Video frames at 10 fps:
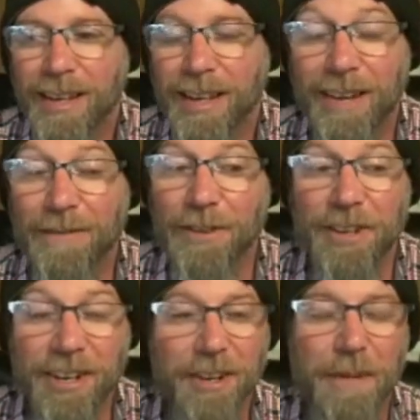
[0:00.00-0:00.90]
and for
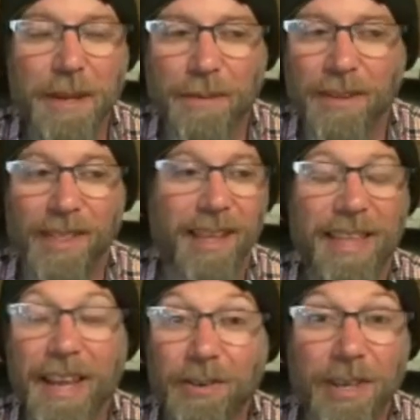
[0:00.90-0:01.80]
younger people,
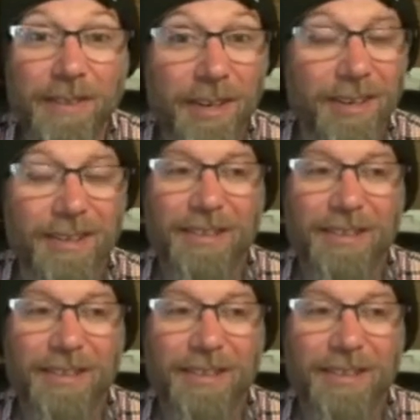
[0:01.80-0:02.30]
they don't even